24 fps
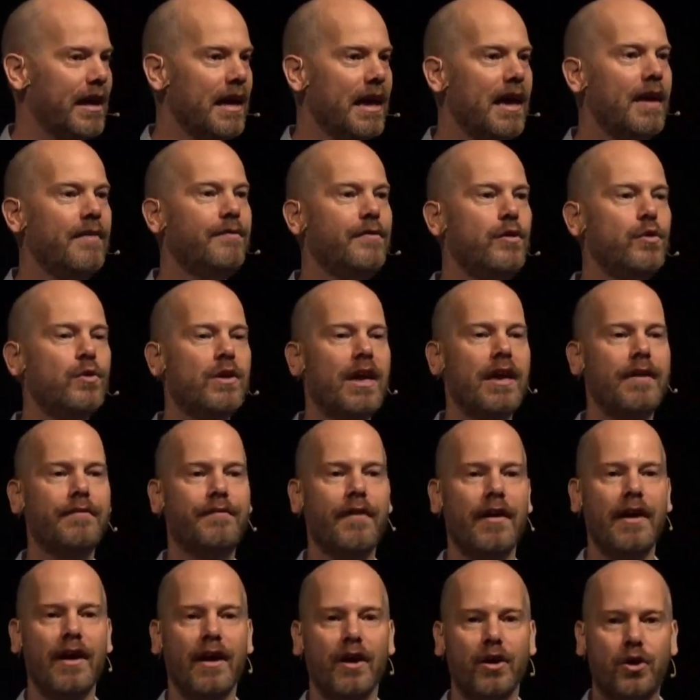If you give
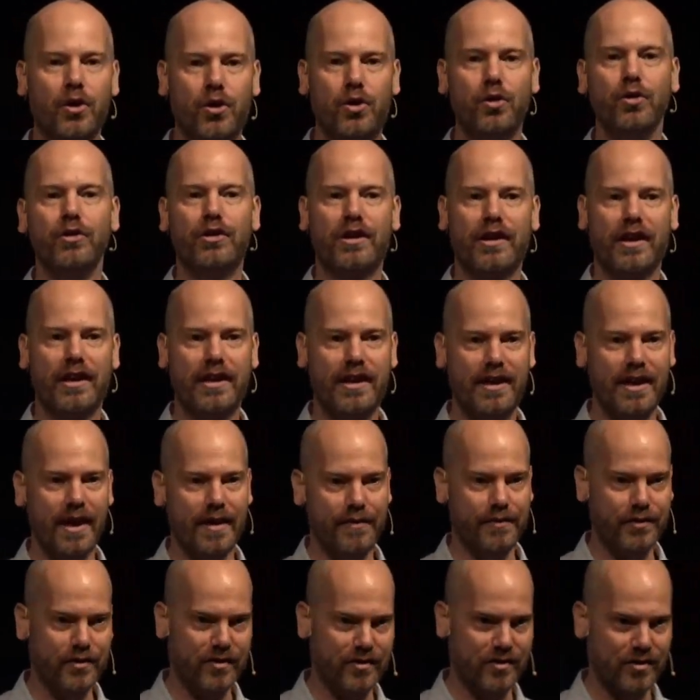good
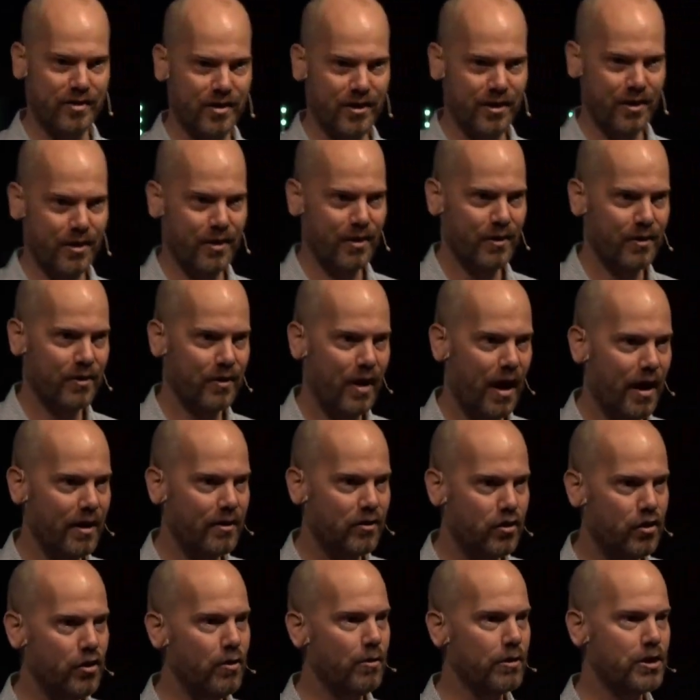gifts
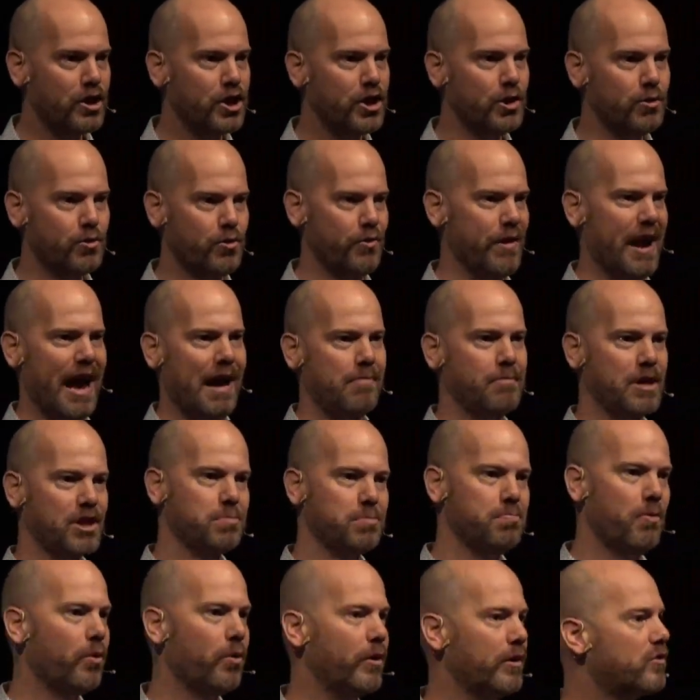to your children, how
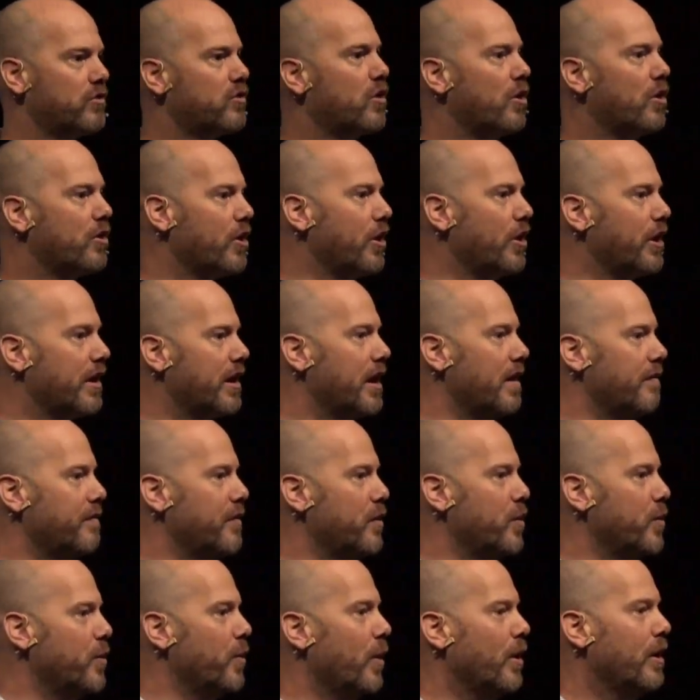much more is God going to give
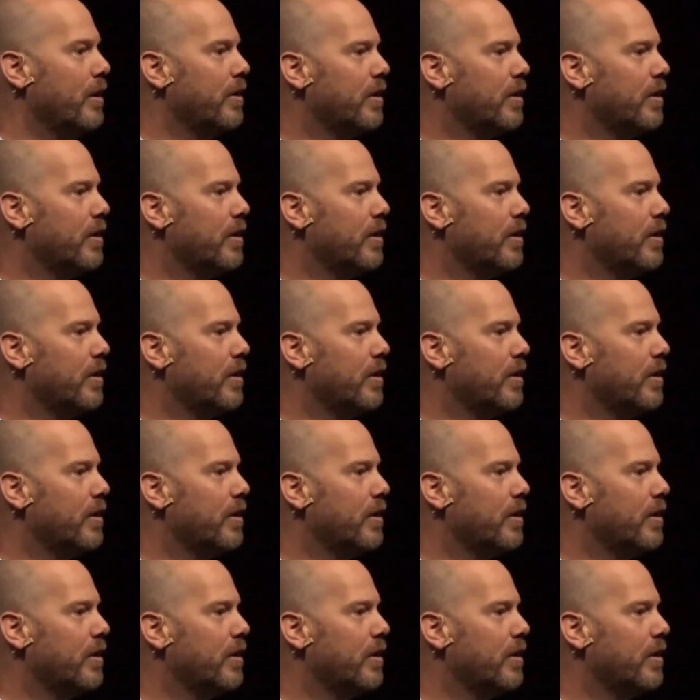you